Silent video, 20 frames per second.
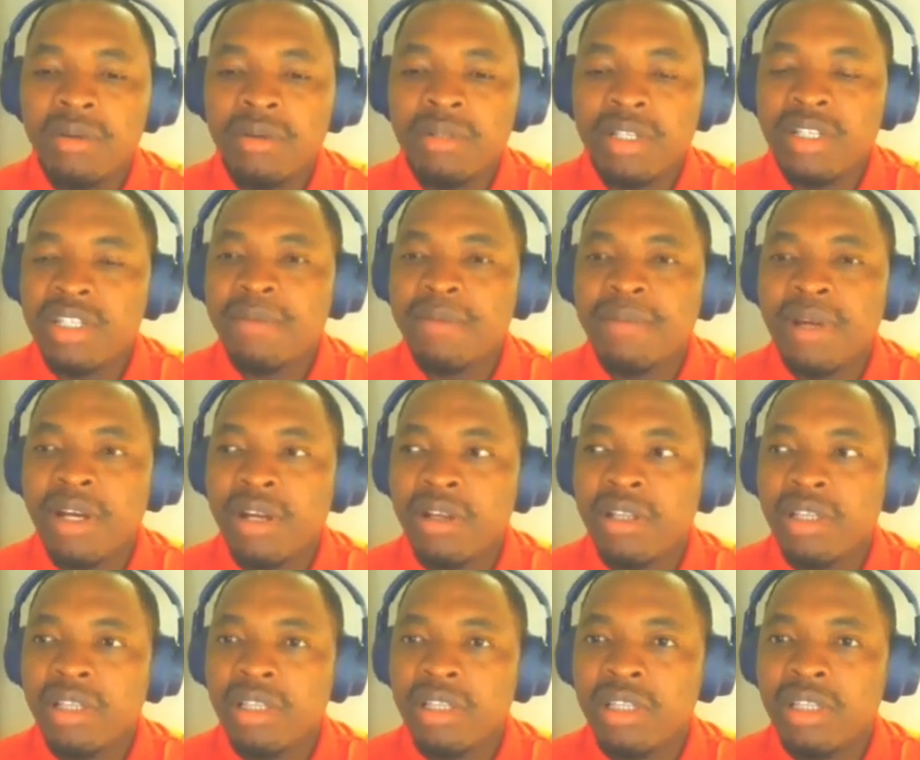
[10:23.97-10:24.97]
This time
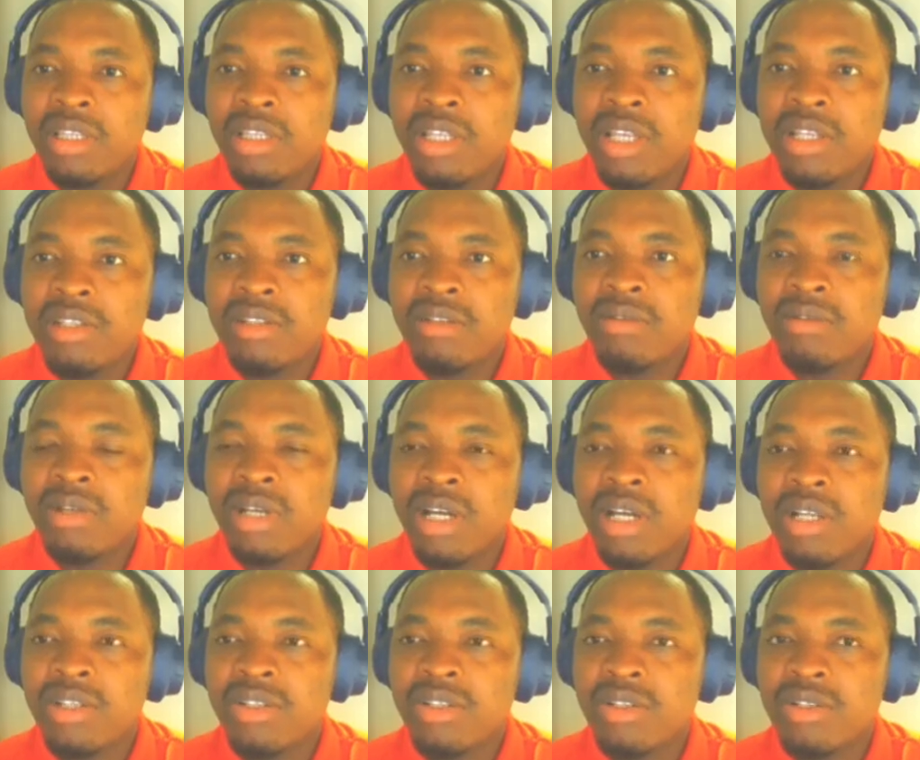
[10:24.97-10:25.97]
around, let's look
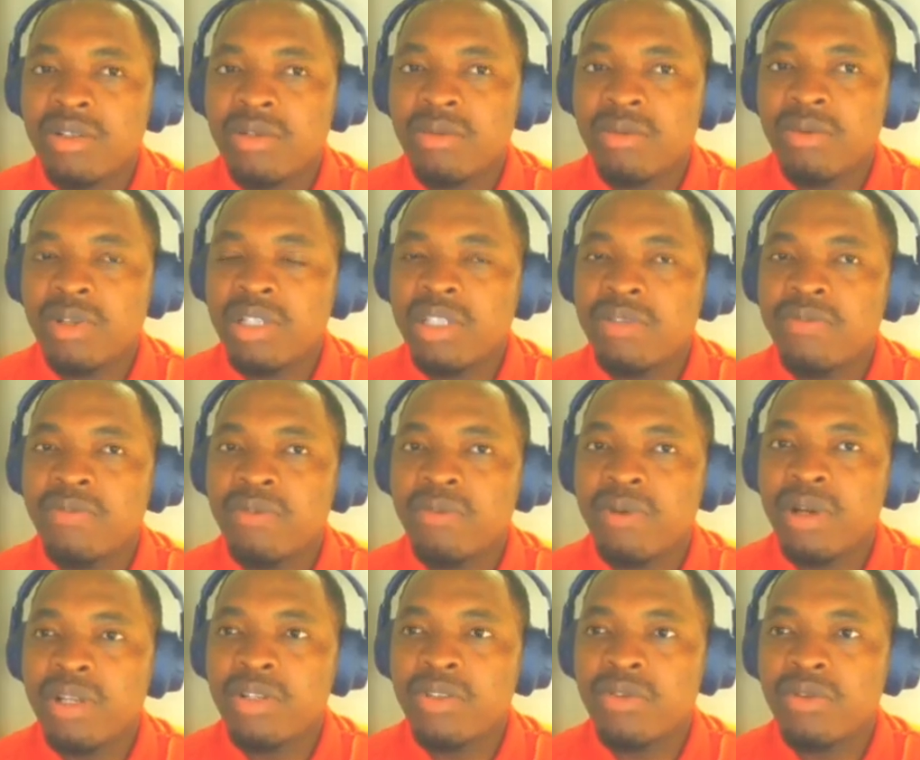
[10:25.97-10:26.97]
at what if we
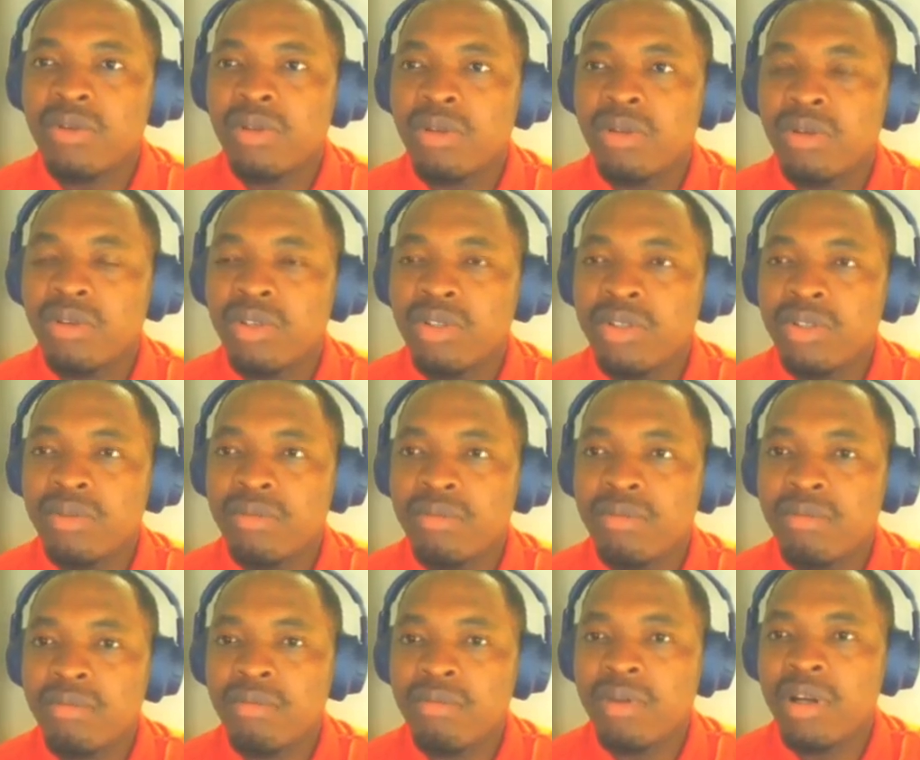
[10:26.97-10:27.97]
want to load
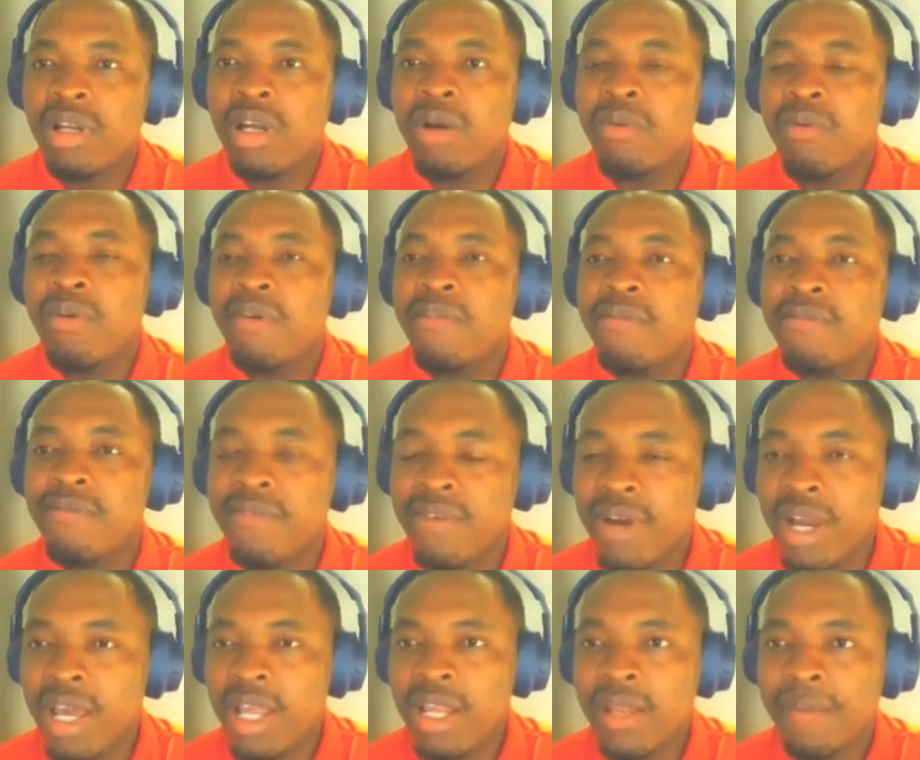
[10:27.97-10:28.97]
more than one
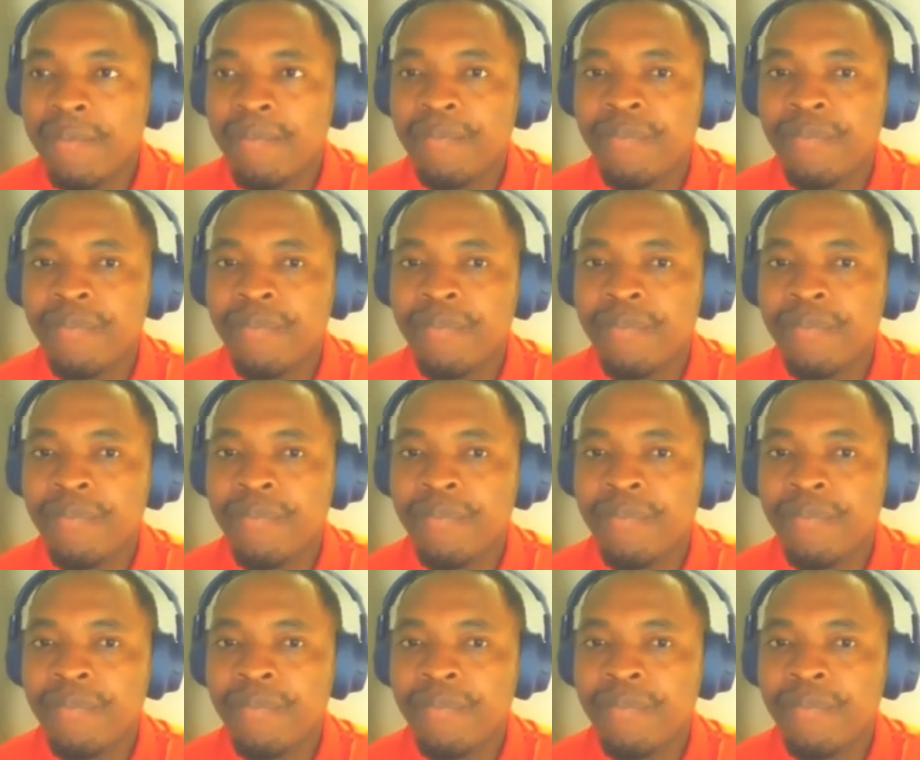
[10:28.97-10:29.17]
file.